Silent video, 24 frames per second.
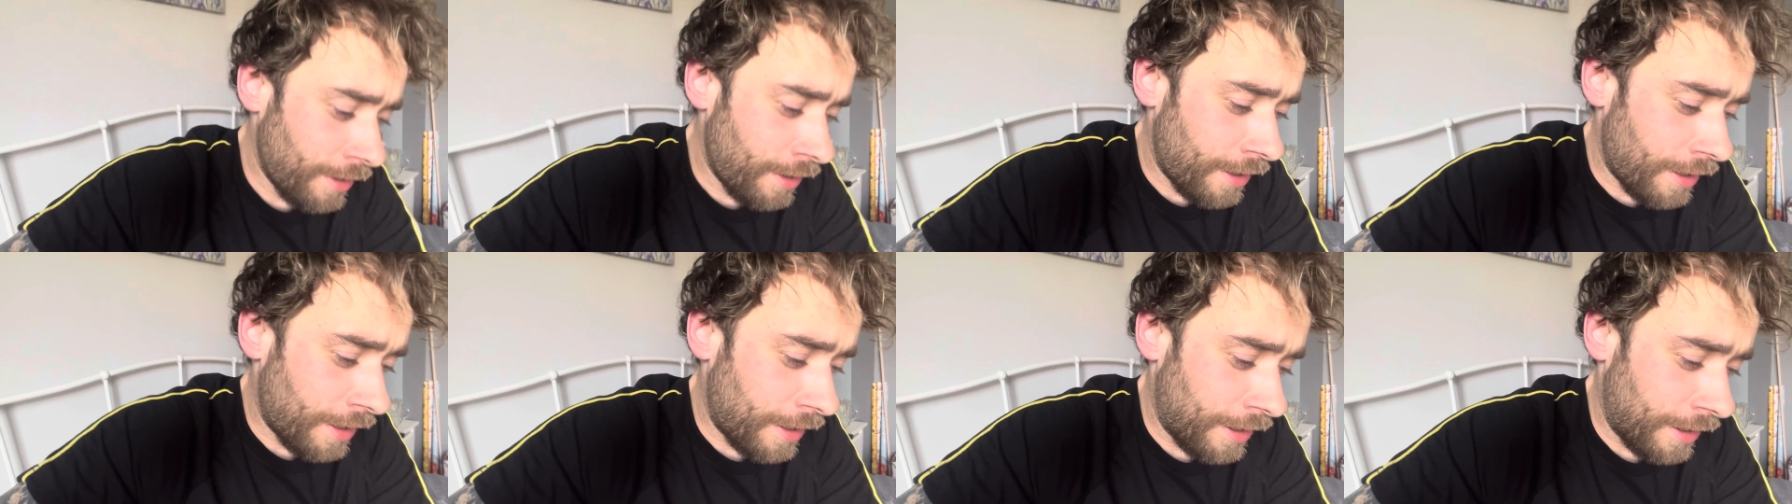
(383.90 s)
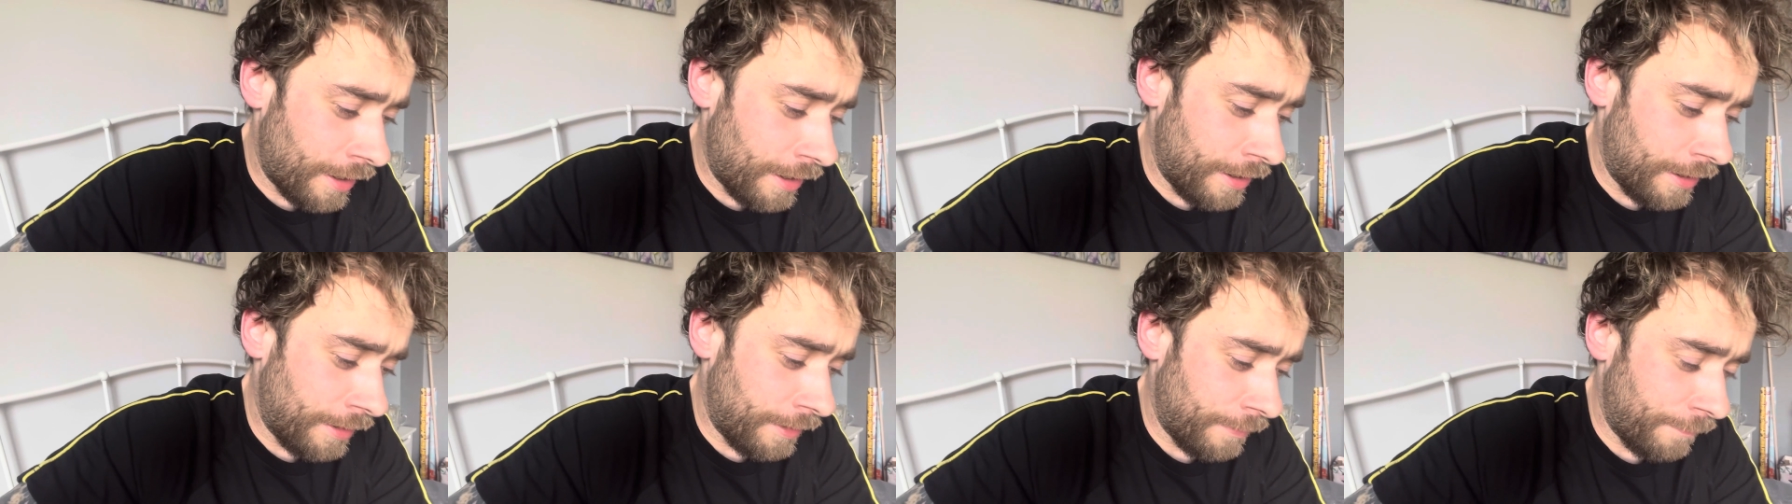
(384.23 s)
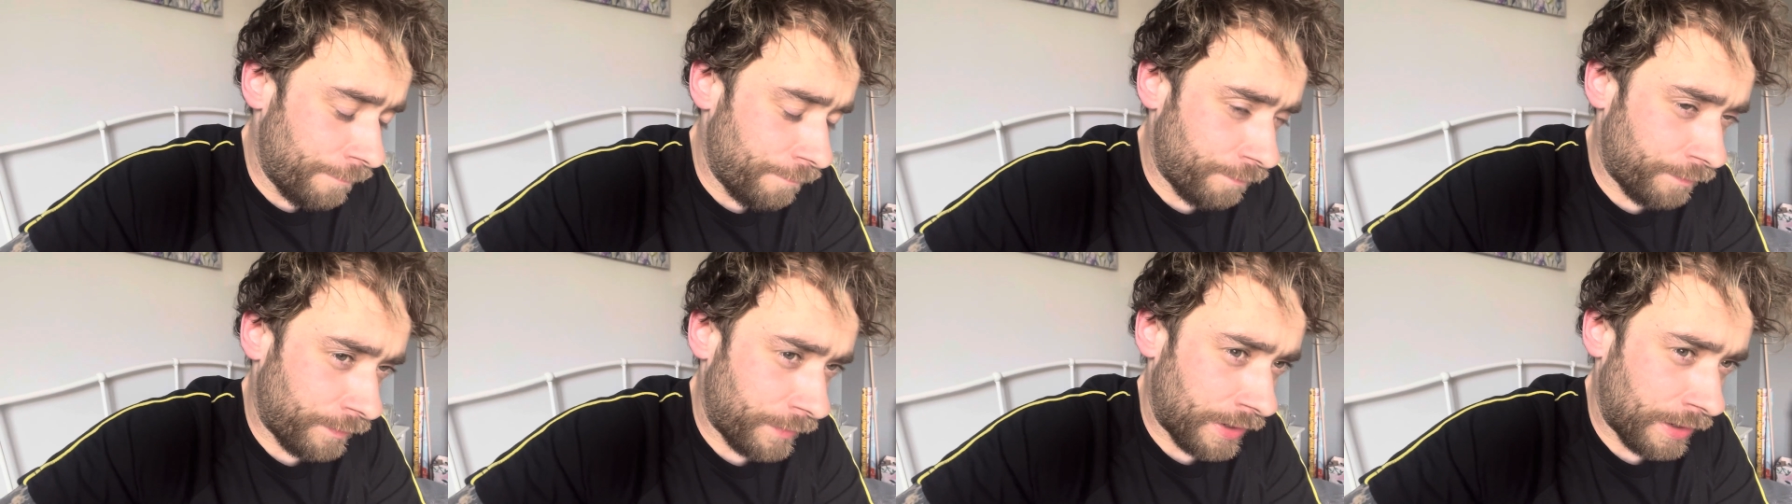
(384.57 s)
And
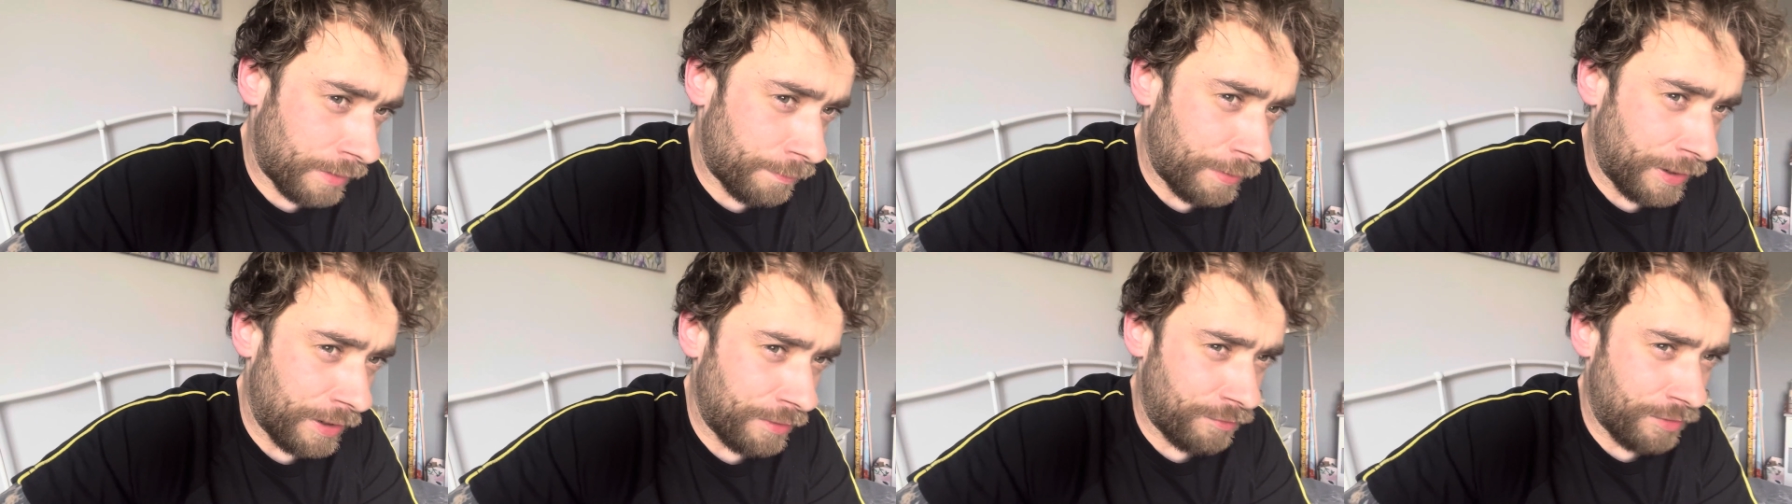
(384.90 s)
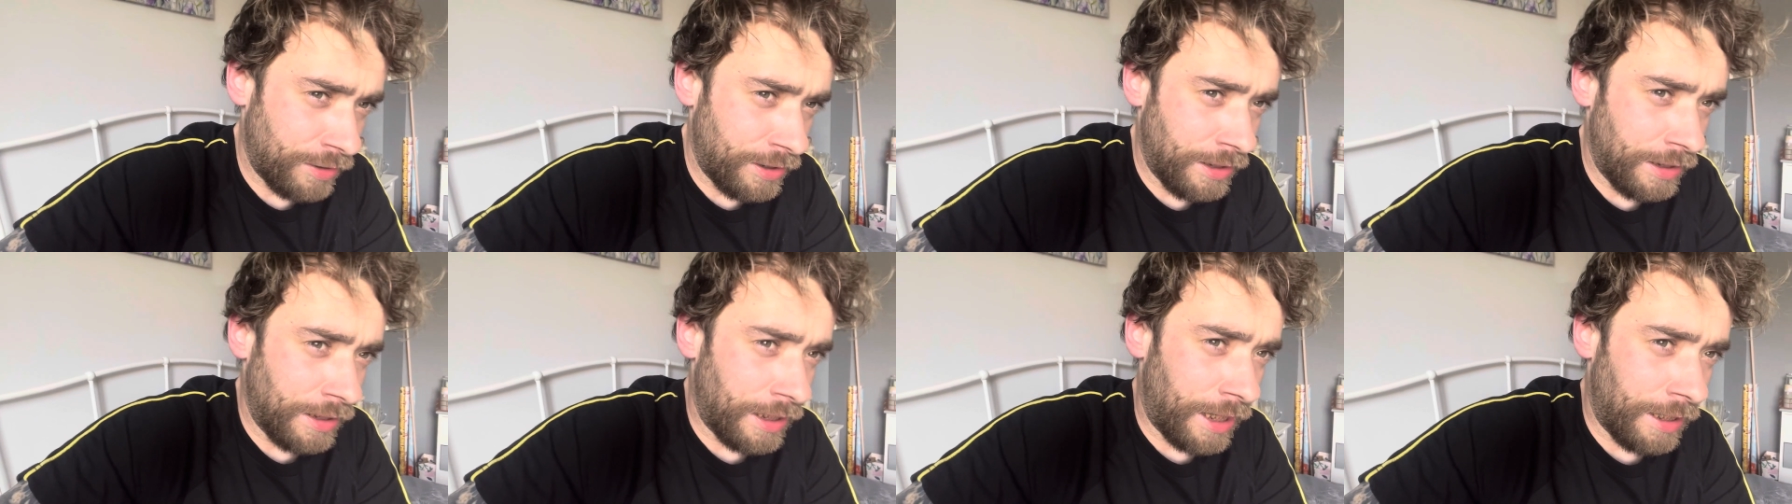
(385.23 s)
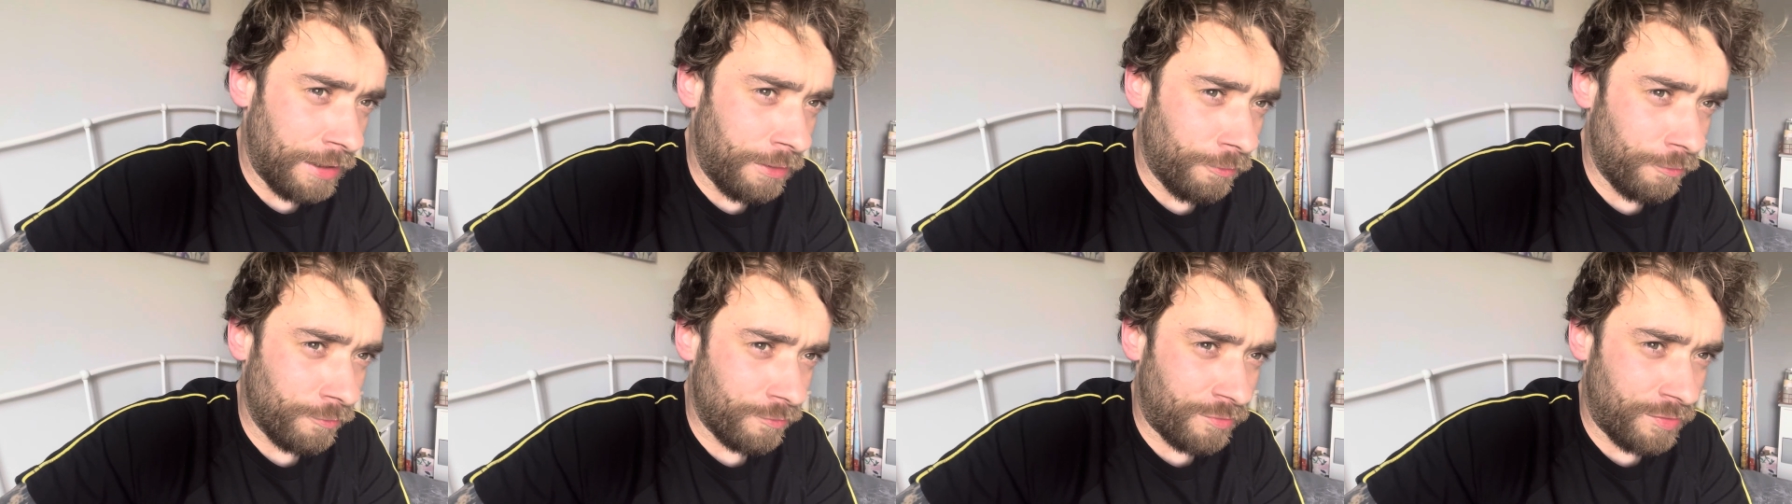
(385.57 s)
basically, I
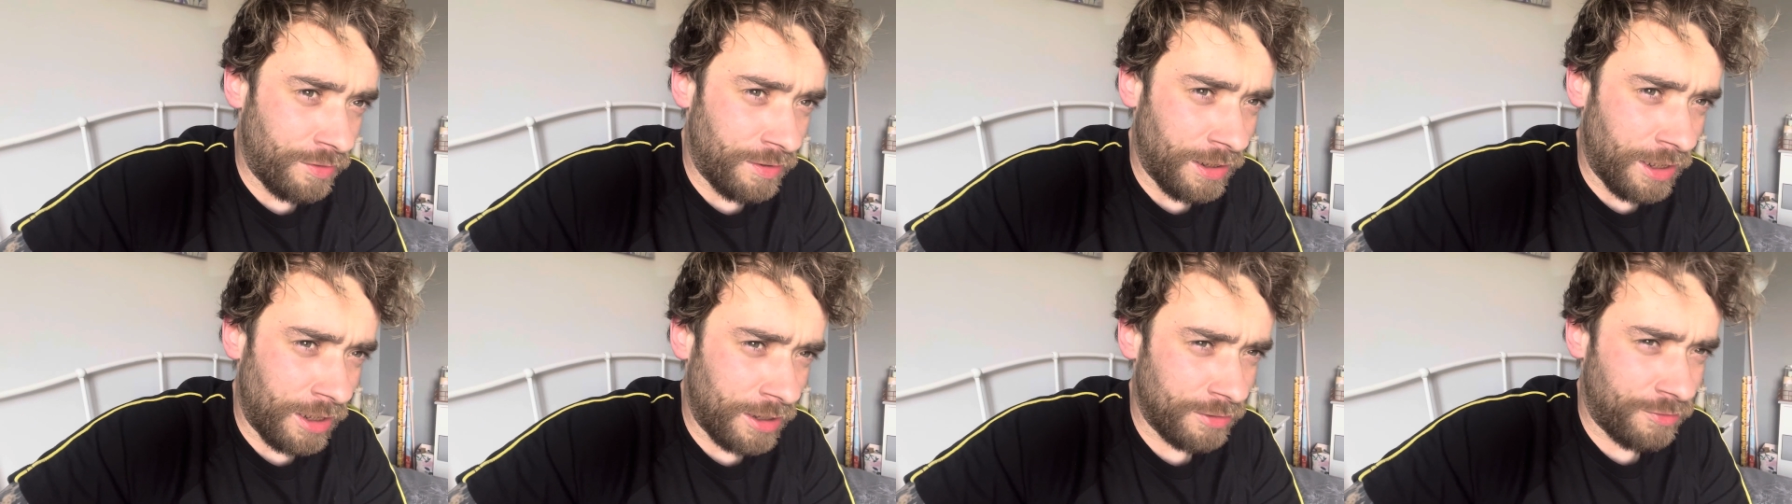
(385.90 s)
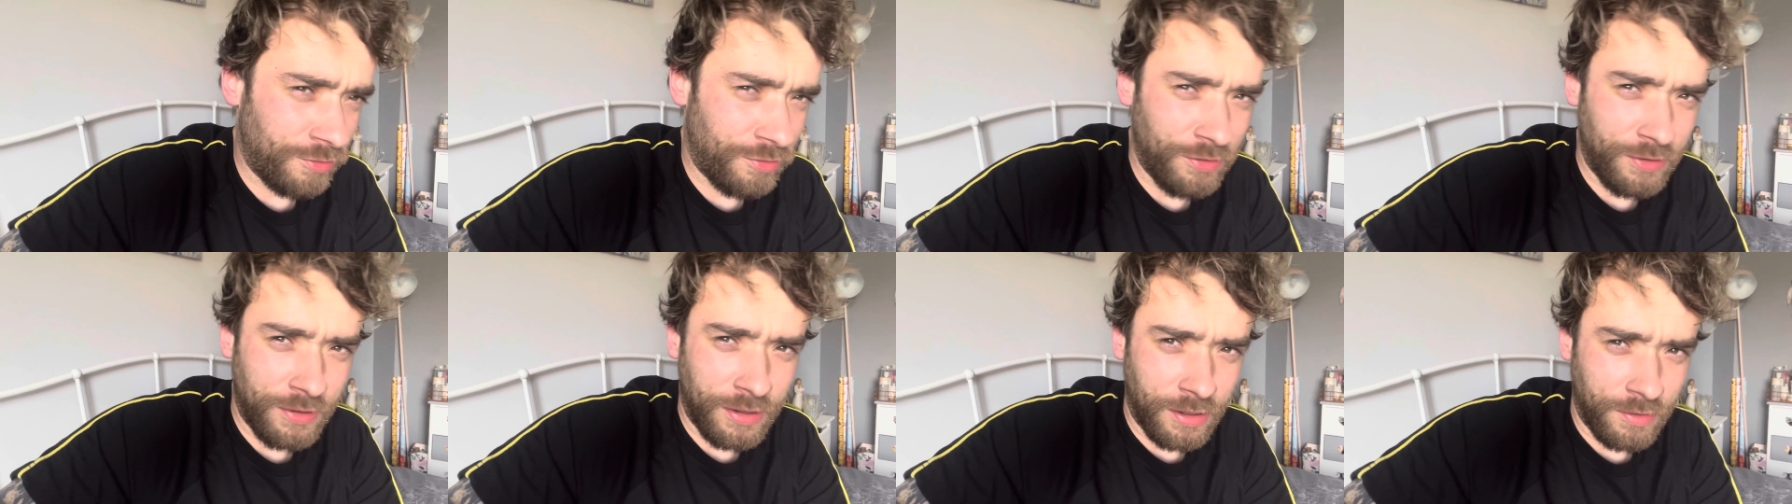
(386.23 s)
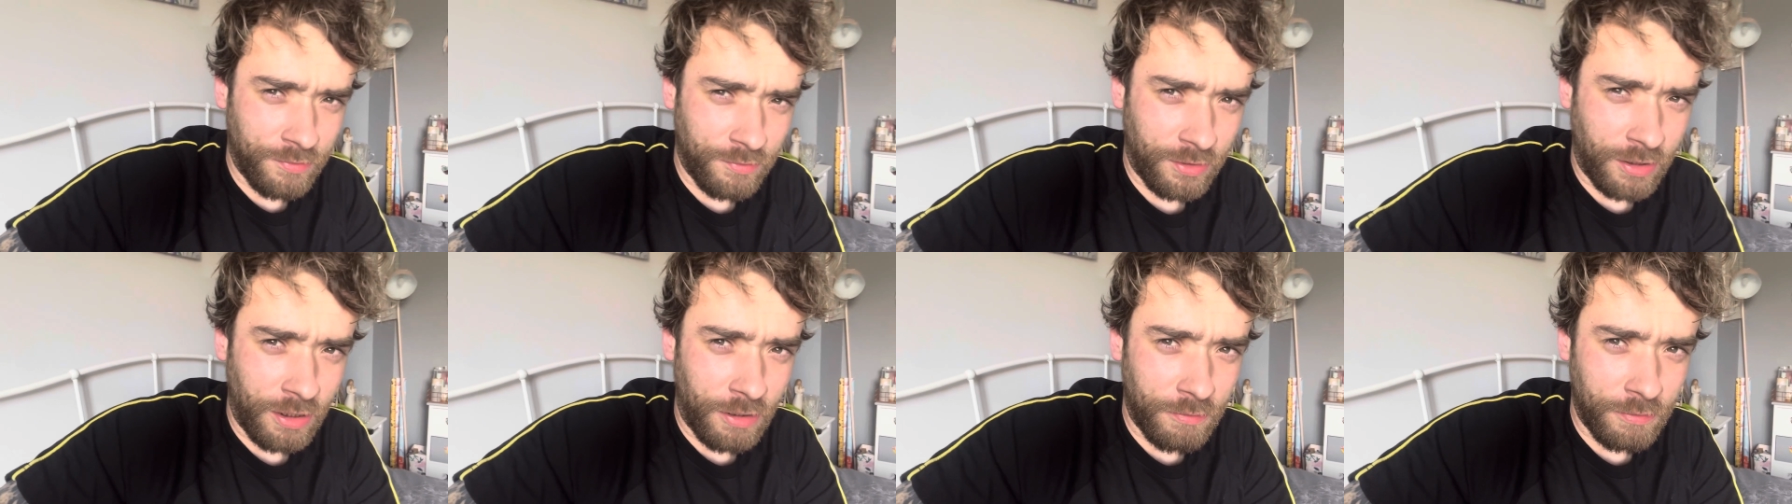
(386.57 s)
looked in like 2
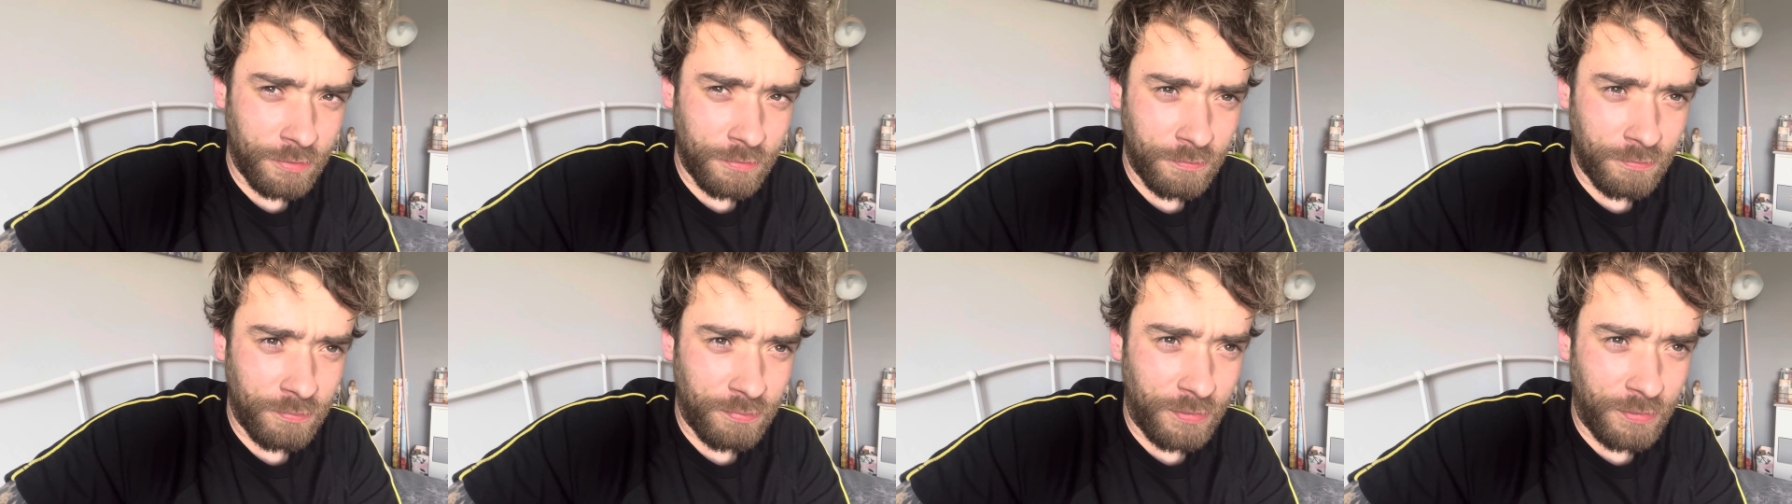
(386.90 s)
years ago